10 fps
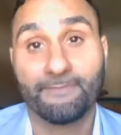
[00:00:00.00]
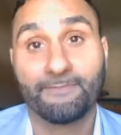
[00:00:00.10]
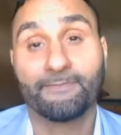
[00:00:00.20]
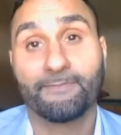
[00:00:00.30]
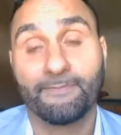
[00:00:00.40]

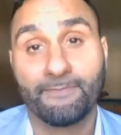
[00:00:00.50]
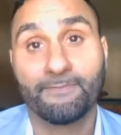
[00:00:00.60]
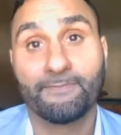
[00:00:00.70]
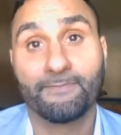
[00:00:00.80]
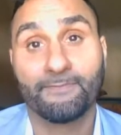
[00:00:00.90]

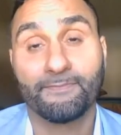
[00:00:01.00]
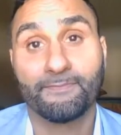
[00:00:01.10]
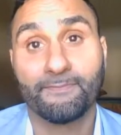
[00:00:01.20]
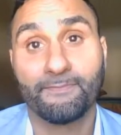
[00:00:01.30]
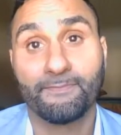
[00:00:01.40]

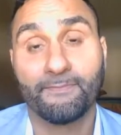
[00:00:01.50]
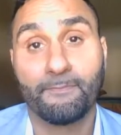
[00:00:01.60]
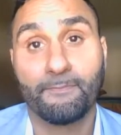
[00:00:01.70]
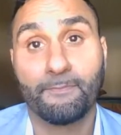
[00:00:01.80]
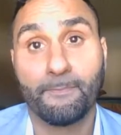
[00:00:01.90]

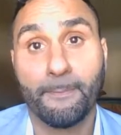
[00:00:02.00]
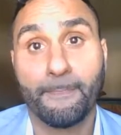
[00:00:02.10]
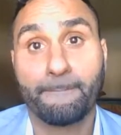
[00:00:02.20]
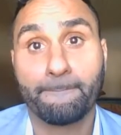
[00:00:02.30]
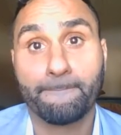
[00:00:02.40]

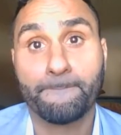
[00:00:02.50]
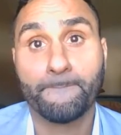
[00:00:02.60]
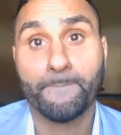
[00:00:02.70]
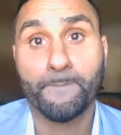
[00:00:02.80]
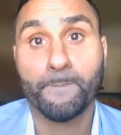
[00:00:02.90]

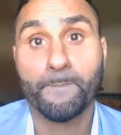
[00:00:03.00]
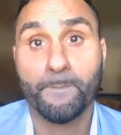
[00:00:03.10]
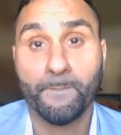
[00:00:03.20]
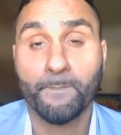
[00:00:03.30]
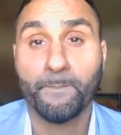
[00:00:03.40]

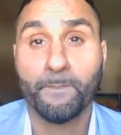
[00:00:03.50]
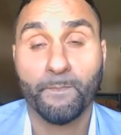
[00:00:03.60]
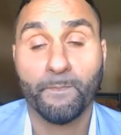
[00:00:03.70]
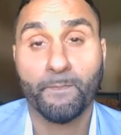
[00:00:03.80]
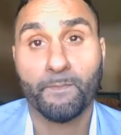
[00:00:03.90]

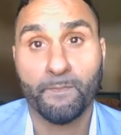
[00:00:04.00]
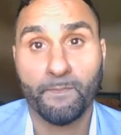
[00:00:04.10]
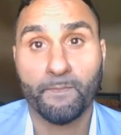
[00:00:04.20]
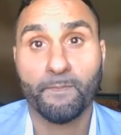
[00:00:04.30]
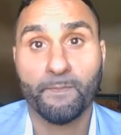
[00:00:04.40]

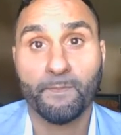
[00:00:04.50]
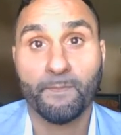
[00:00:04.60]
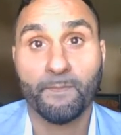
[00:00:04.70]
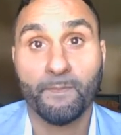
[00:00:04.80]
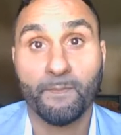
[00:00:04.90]

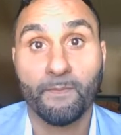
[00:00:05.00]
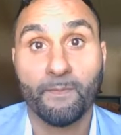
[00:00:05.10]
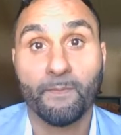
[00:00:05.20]
This person isn't speaking.